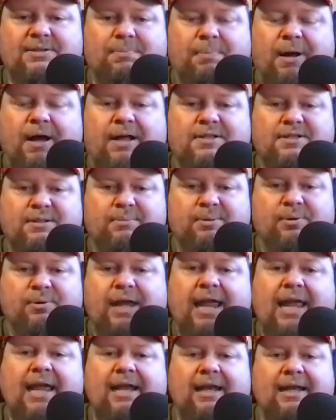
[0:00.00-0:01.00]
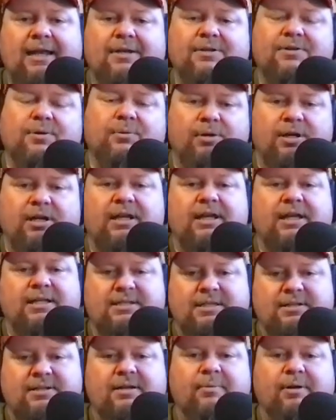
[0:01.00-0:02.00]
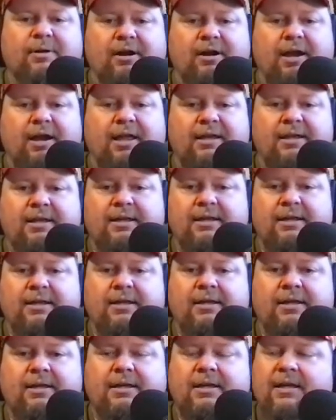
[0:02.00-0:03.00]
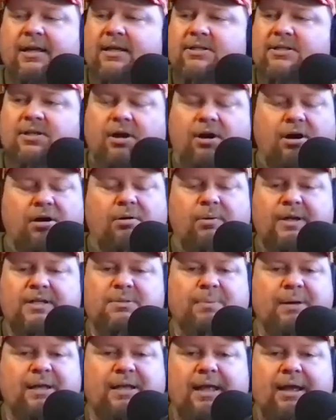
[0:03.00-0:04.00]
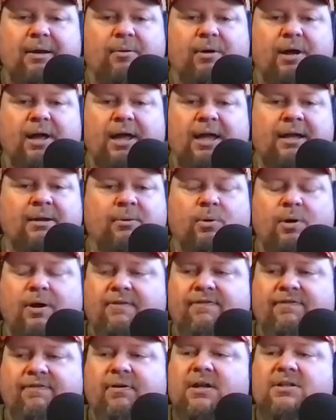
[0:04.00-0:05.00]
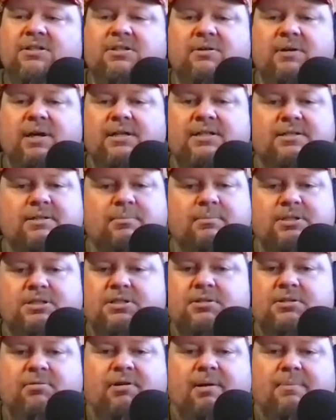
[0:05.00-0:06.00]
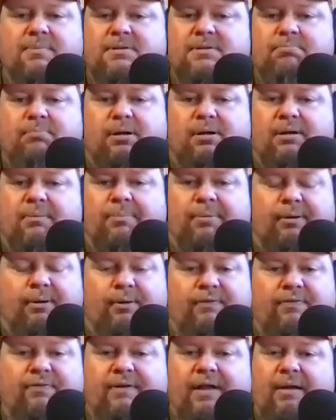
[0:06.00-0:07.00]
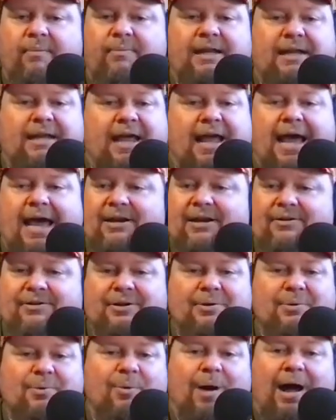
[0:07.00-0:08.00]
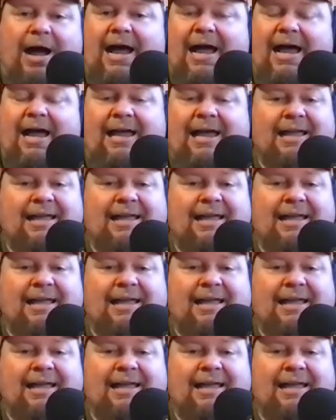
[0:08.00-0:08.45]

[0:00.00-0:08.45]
possible candidate to run against a Democrat. It's always been that way. What frustrates them is Trump's bulletproof. I mean, I don't know why.